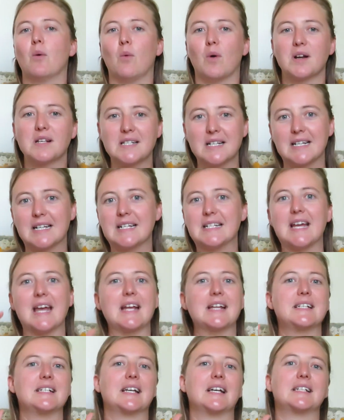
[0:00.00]
What is it going to
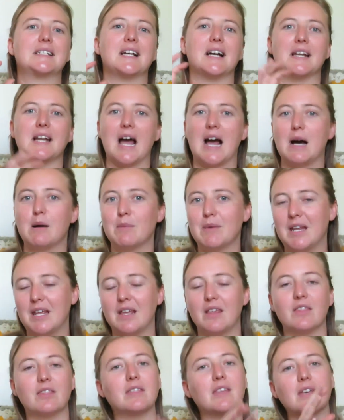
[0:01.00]
take to get done? How
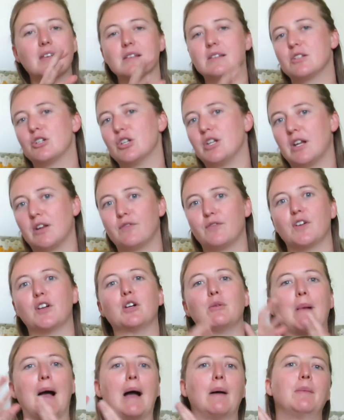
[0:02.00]
many things do you need to
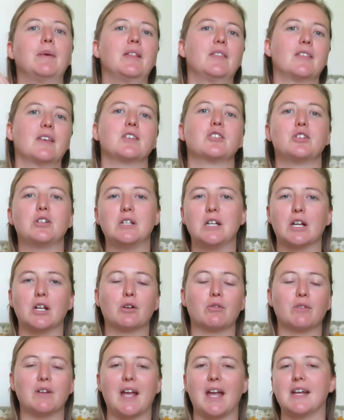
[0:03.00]
film? How many things do you need to
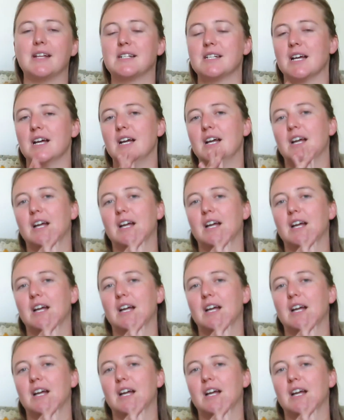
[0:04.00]
create?